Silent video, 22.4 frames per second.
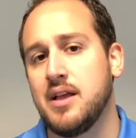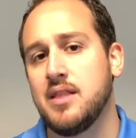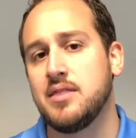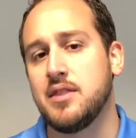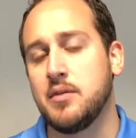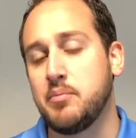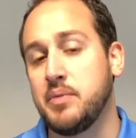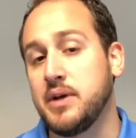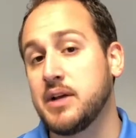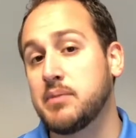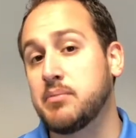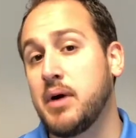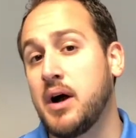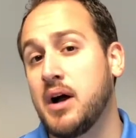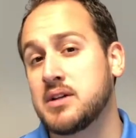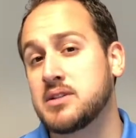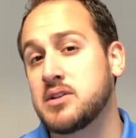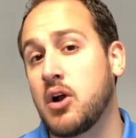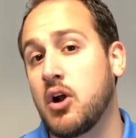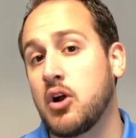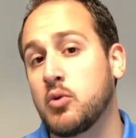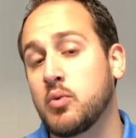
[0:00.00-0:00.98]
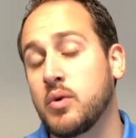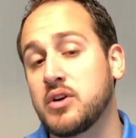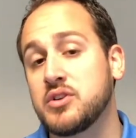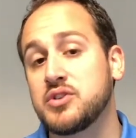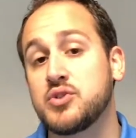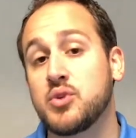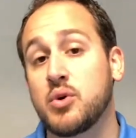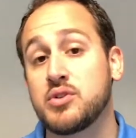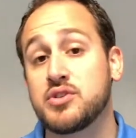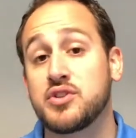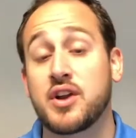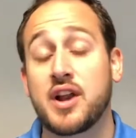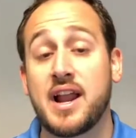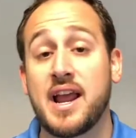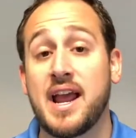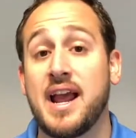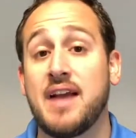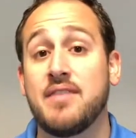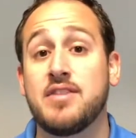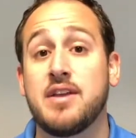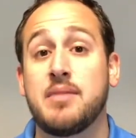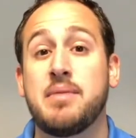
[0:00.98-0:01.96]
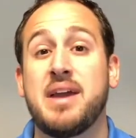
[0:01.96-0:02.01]
The big box hardware stores are going to
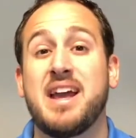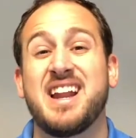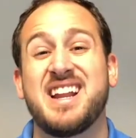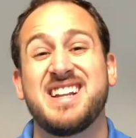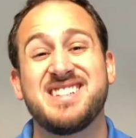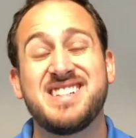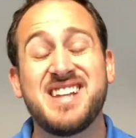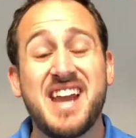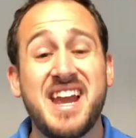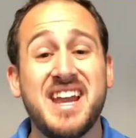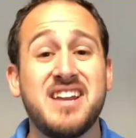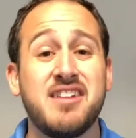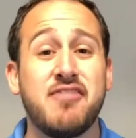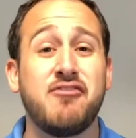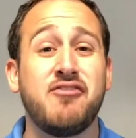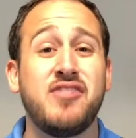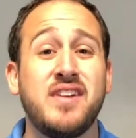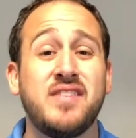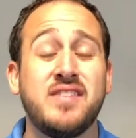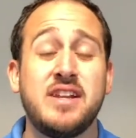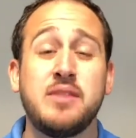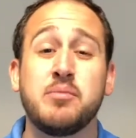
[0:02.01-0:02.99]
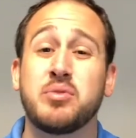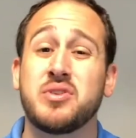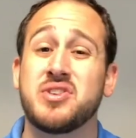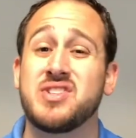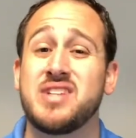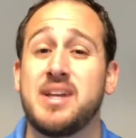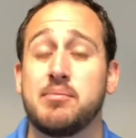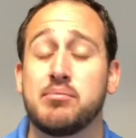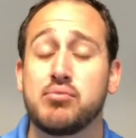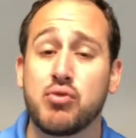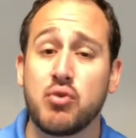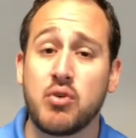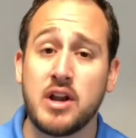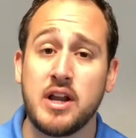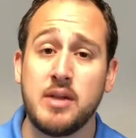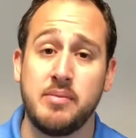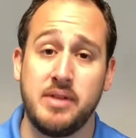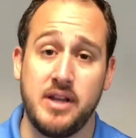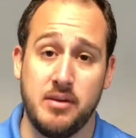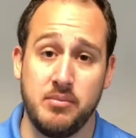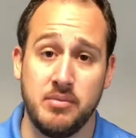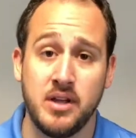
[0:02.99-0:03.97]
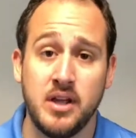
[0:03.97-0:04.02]
have them at a 10 to 15%
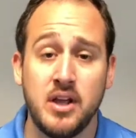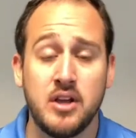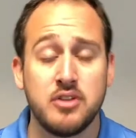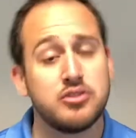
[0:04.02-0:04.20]
premium.